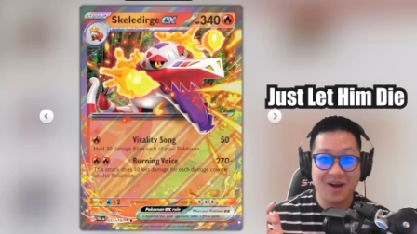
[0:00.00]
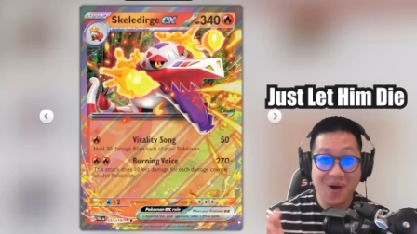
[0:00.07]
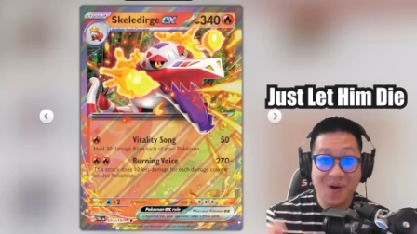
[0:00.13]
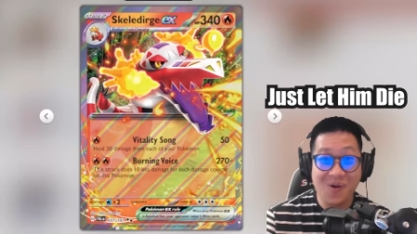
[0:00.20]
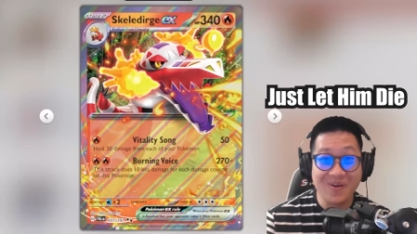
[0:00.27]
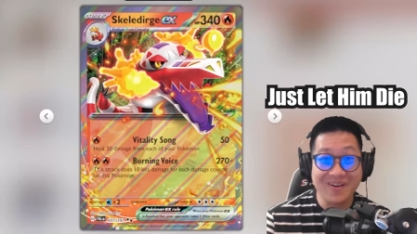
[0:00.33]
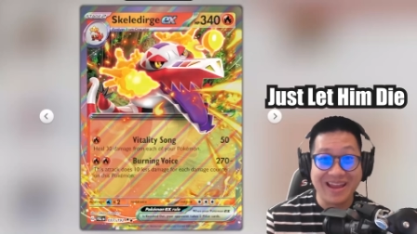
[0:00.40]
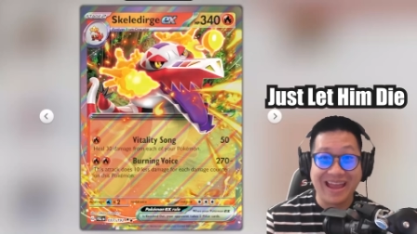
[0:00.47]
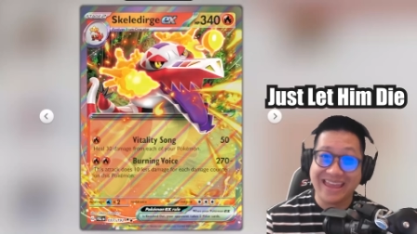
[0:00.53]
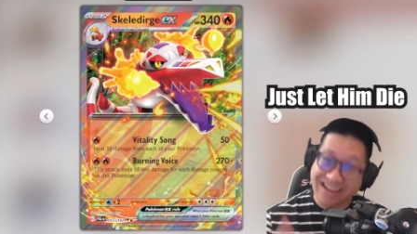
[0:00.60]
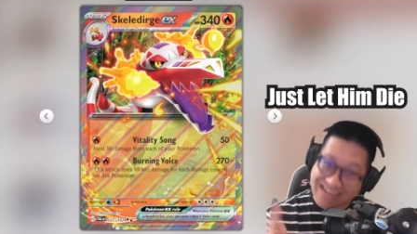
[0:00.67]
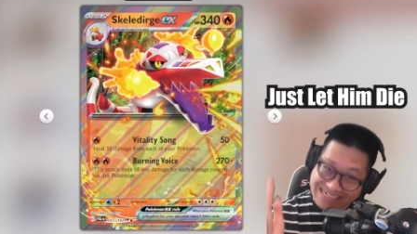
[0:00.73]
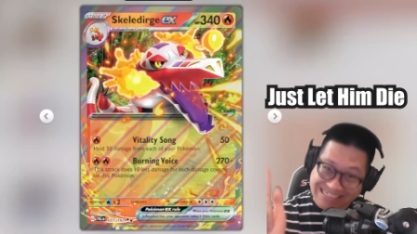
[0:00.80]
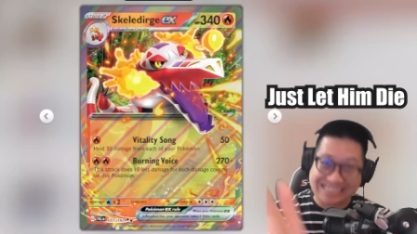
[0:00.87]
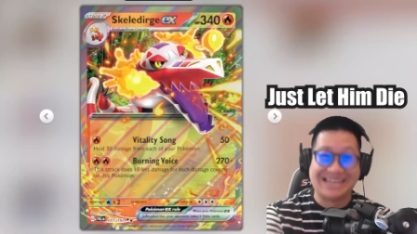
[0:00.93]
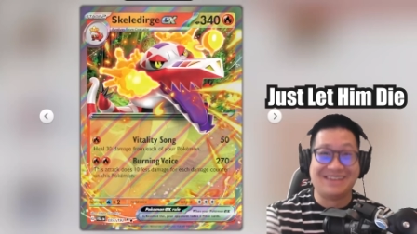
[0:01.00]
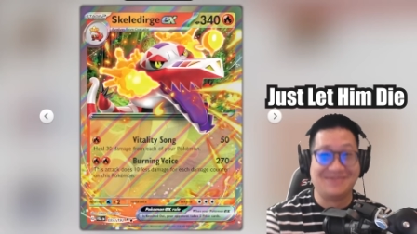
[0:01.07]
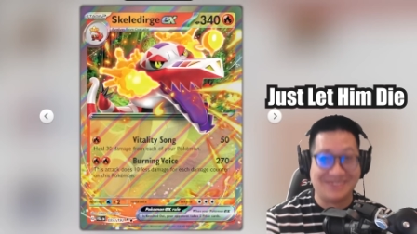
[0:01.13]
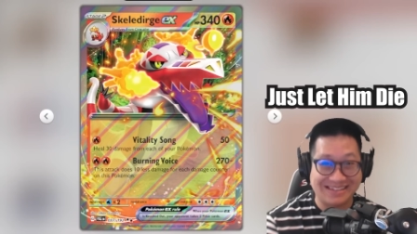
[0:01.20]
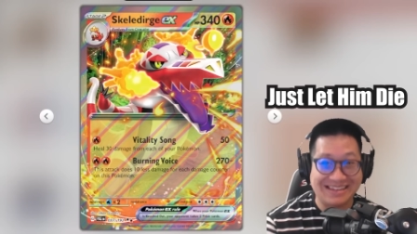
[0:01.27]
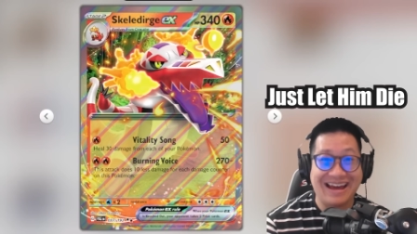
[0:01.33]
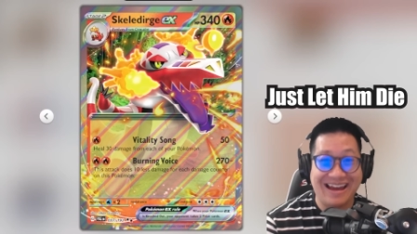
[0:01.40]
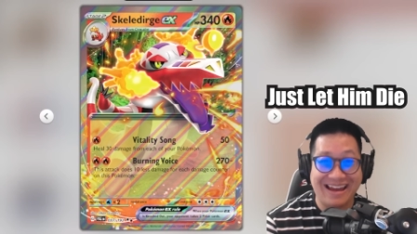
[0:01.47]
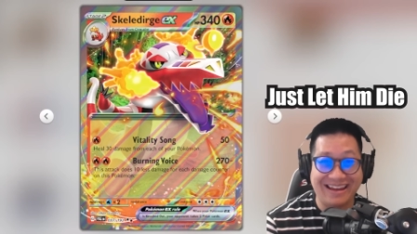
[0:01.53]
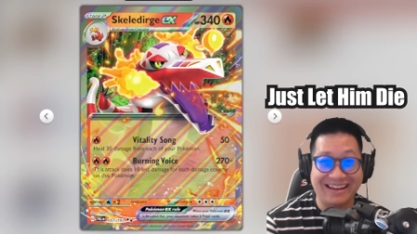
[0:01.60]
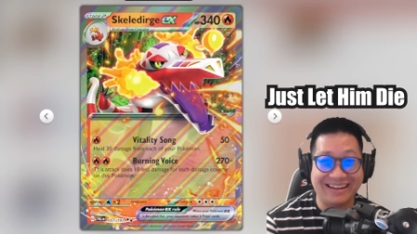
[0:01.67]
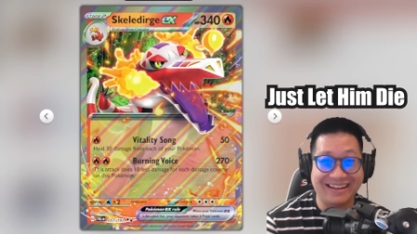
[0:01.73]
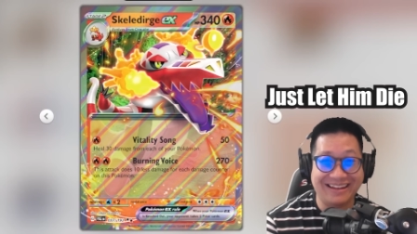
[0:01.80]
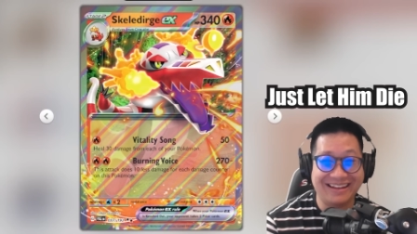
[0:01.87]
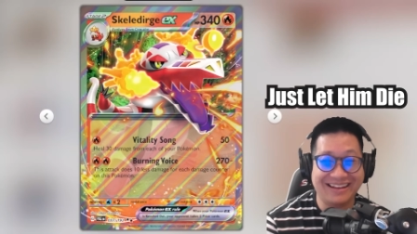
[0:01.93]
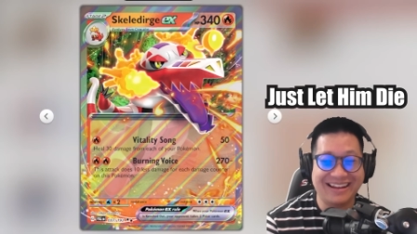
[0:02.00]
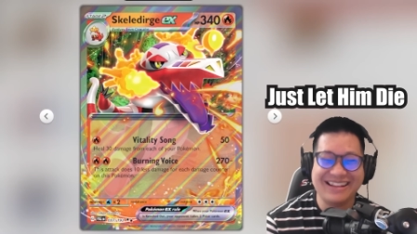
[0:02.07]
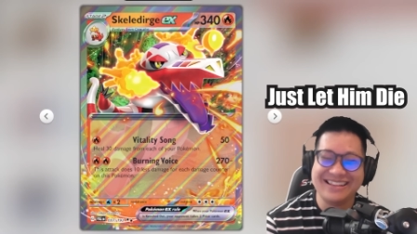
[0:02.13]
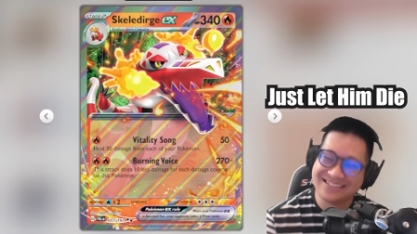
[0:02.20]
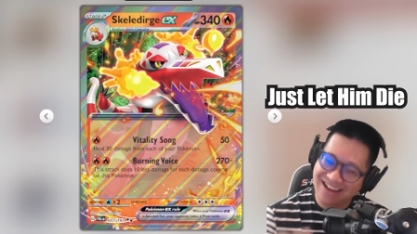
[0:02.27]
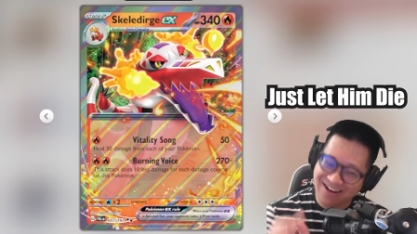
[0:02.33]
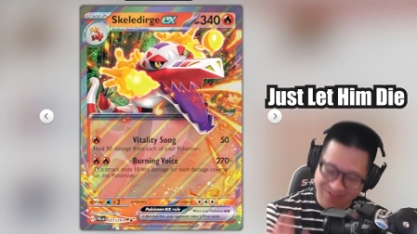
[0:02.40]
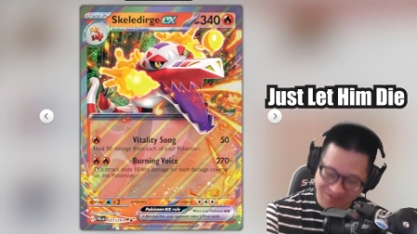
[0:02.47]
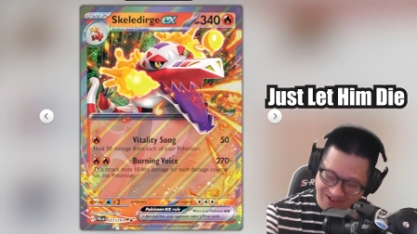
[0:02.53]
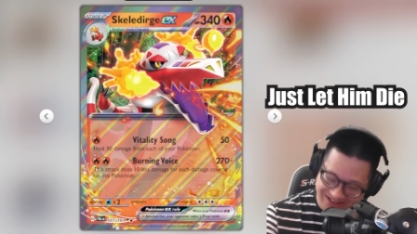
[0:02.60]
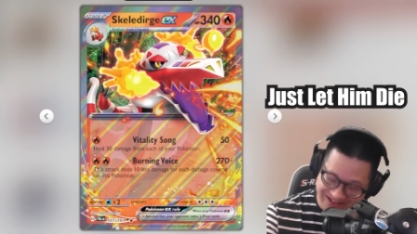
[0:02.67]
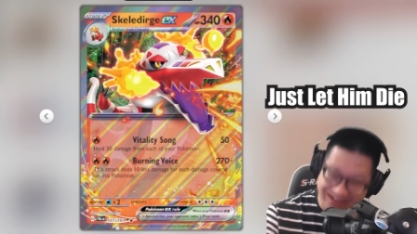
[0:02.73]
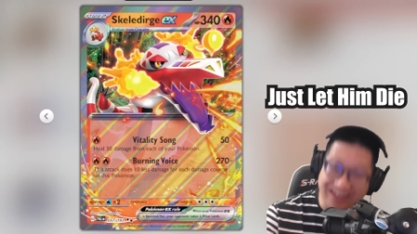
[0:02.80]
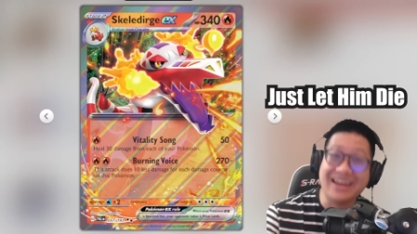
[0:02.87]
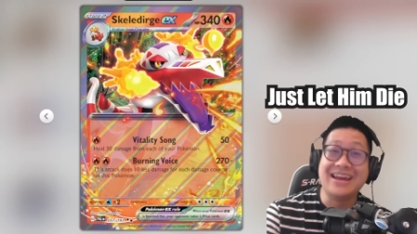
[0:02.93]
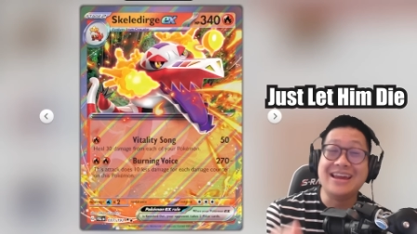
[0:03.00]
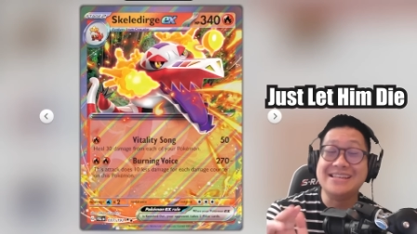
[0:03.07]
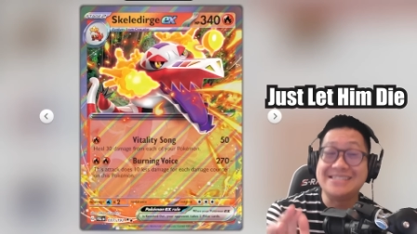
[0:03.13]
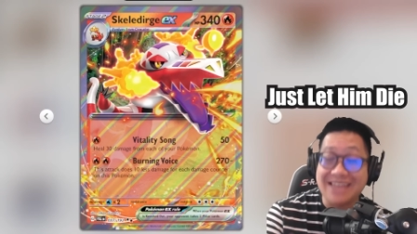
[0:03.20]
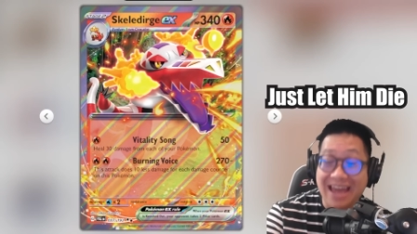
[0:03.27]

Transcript: or you can just leave him to die. Not really, he's